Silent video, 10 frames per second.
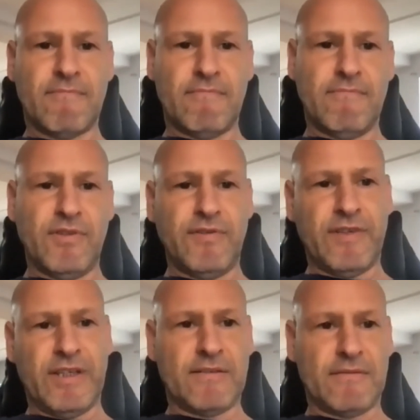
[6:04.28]

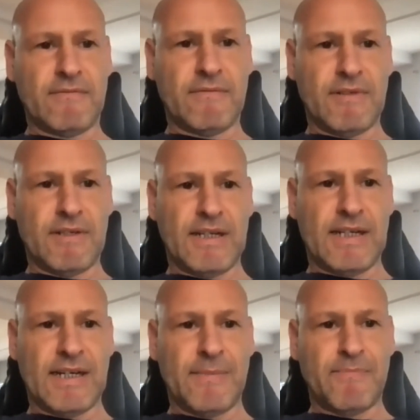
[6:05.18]
moving
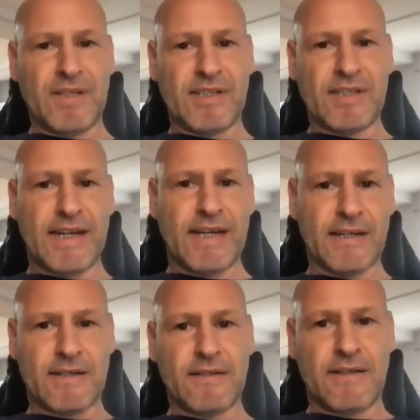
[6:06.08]
up the
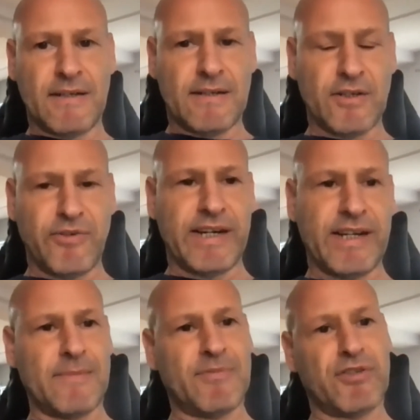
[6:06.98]
stack,
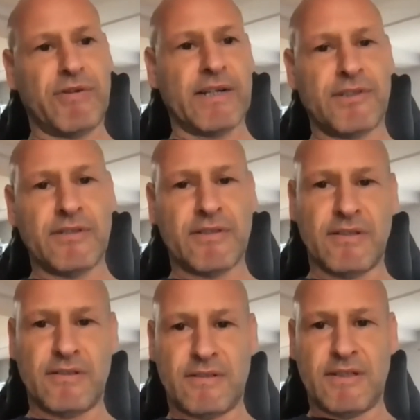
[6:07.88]
creating abstractions
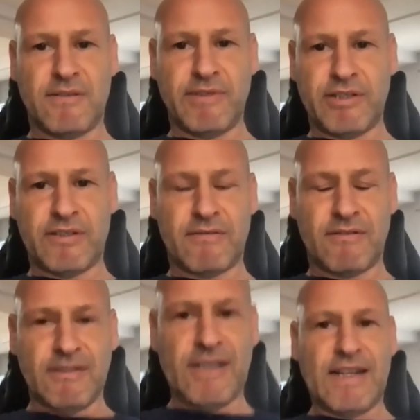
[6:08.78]
so that we
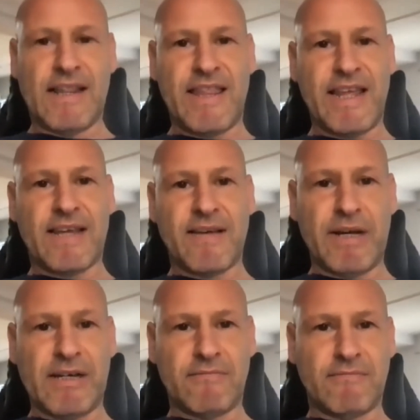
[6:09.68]
just think
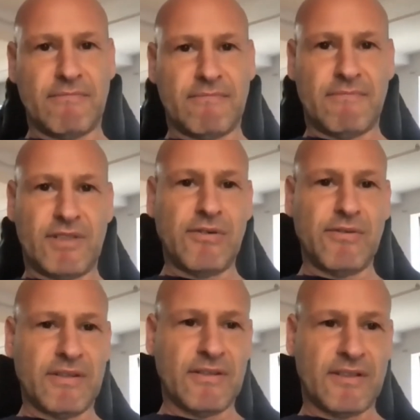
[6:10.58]
about
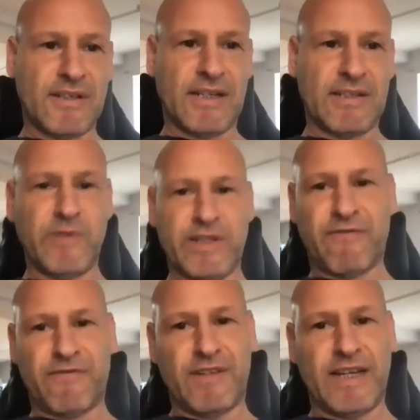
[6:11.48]
tokens, not which
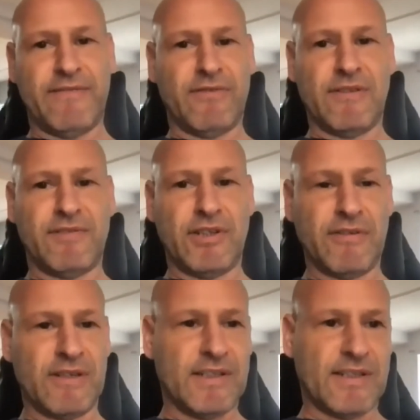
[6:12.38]
flavor of
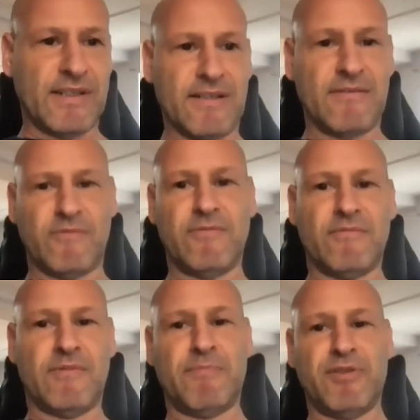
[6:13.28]
token is sitting on
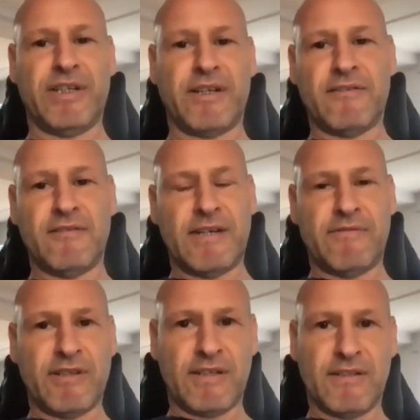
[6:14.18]
what particular
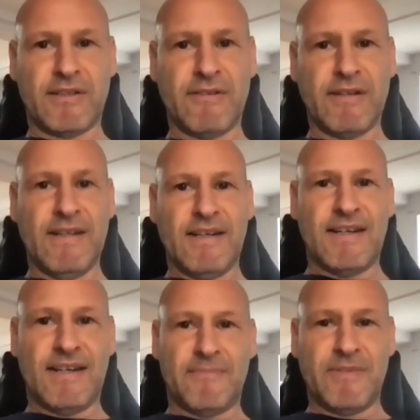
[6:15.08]
network. And so
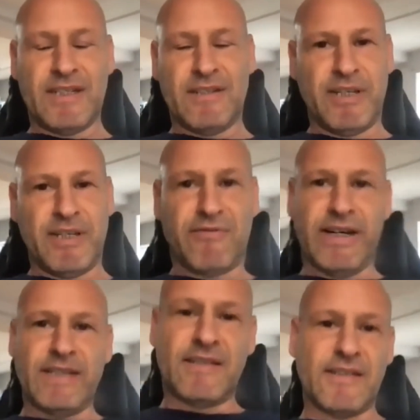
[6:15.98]
it'll be
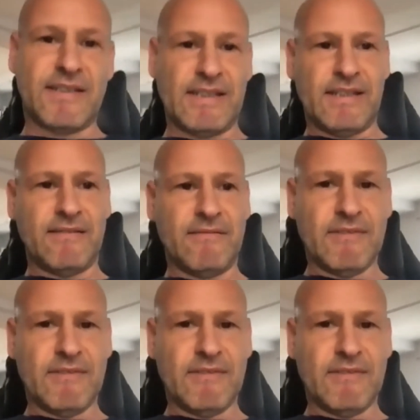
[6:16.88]
great to see